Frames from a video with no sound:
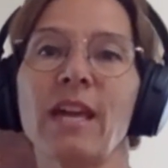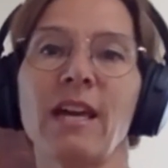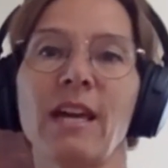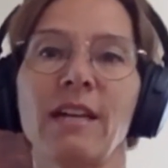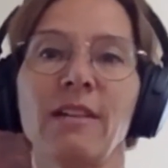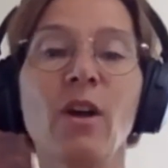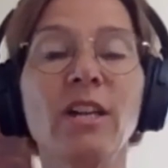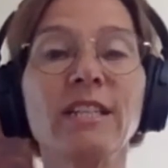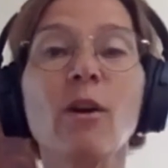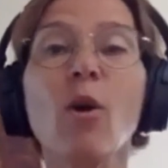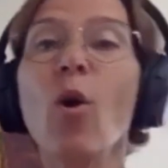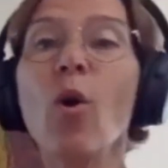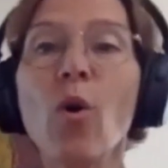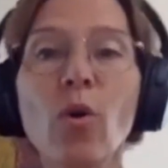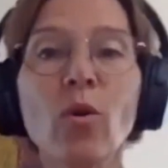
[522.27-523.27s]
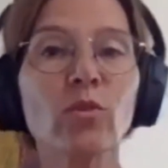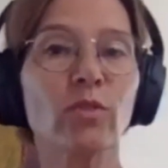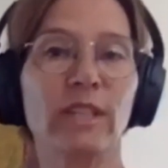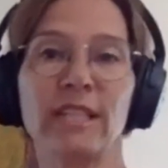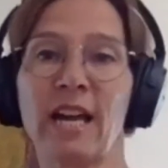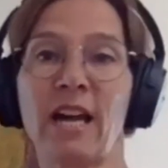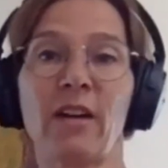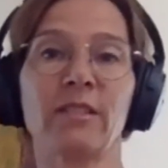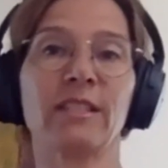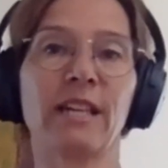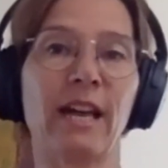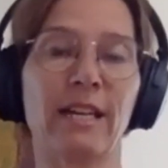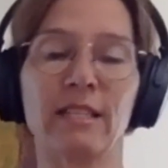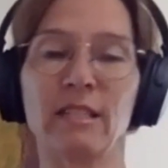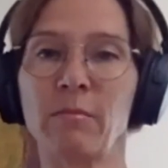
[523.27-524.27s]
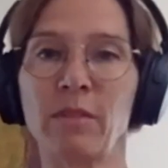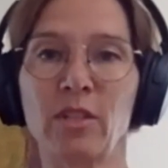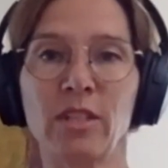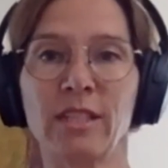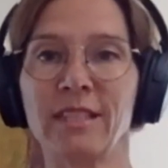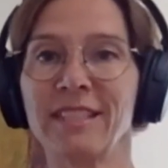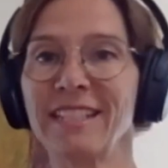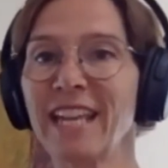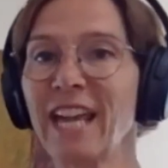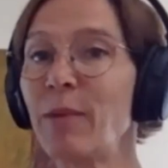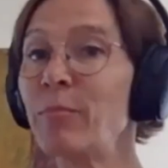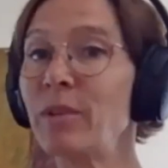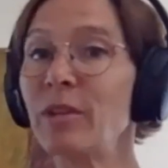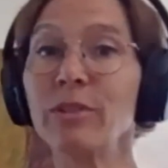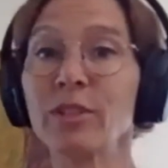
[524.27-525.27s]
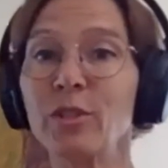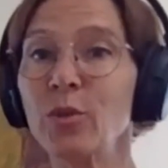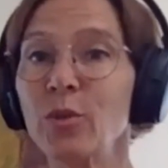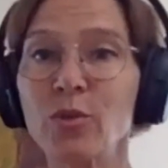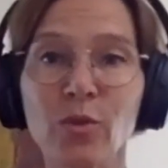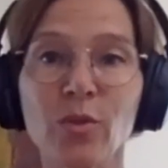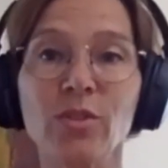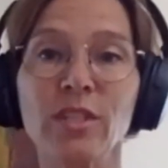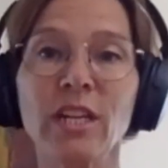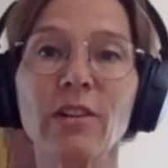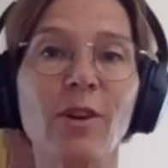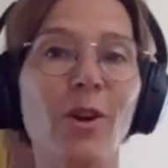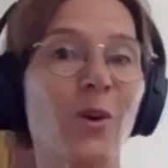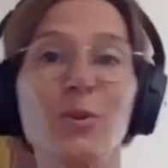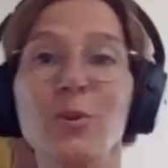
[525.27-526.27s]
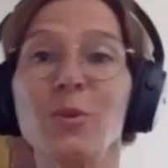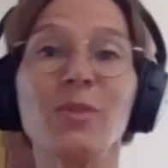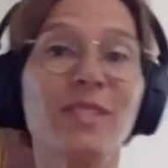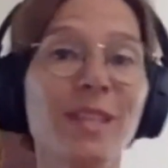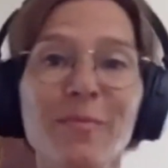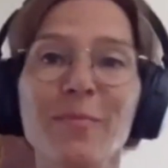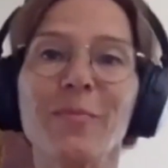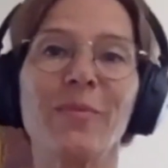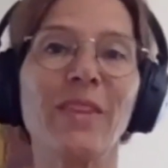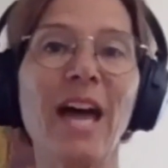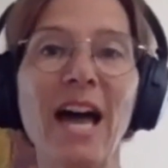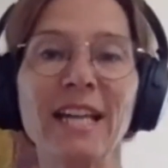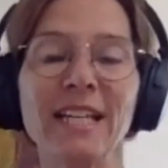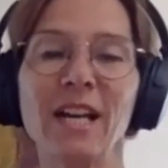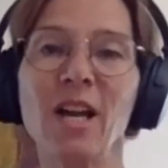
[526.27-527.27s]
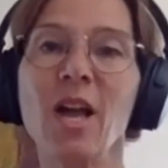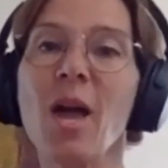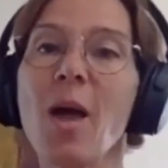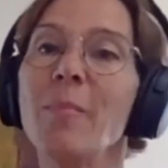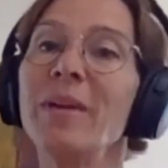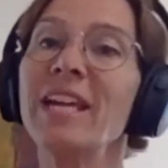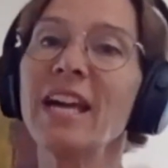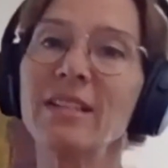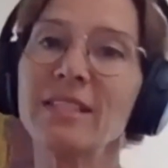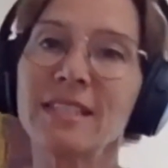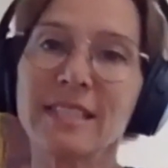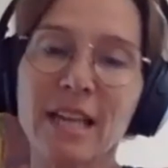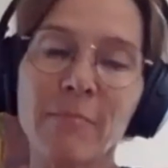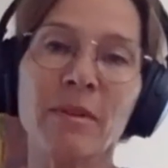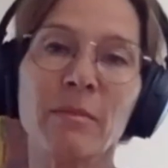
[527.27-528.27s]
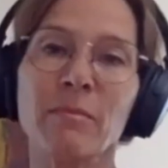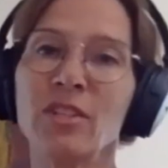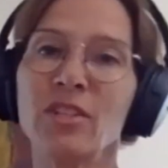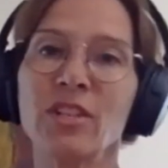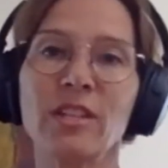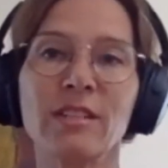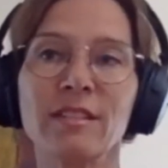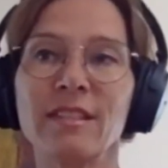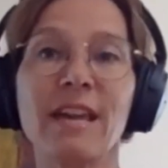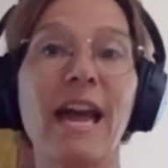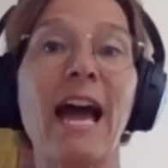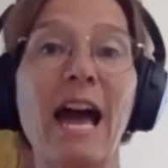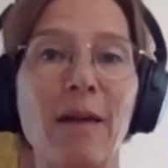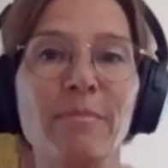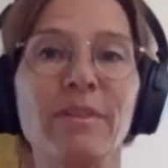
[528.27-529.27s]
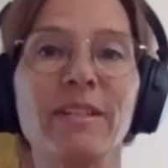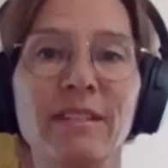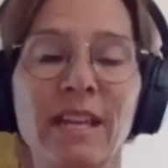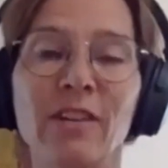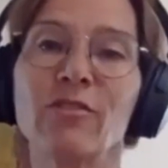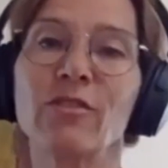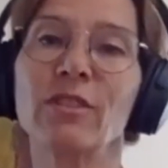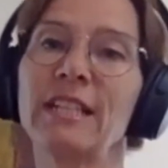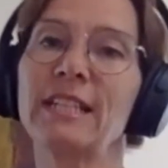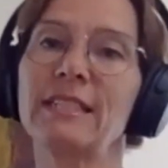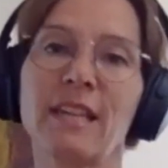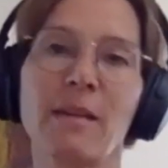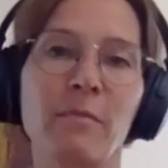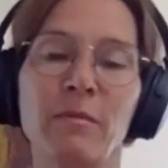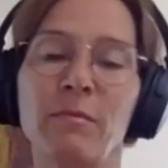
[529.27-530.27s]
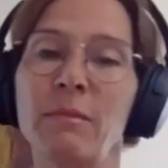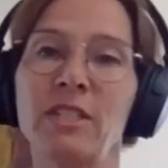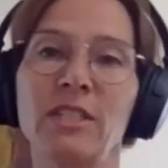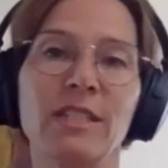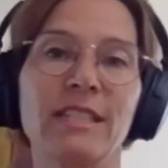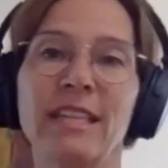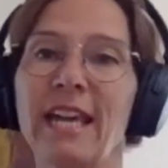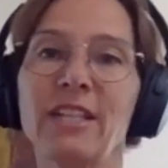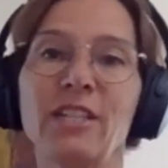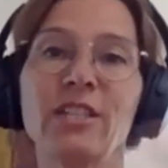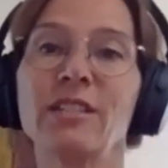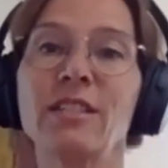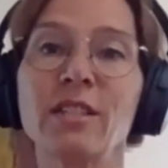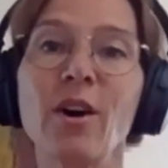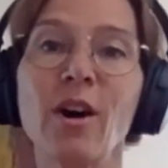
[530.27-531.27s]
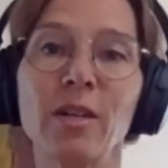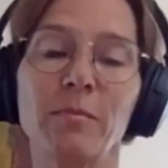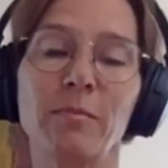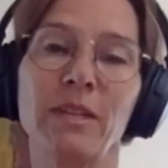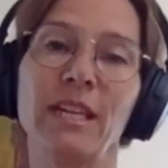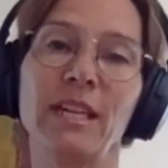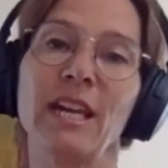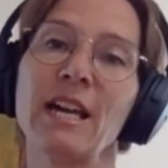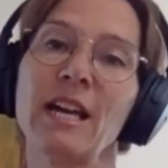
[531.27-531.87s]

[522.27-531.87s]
not all greenhouse gas emissions can be reduced to zero, to zip nada, because some emissions happen naturally, some emissions can just not be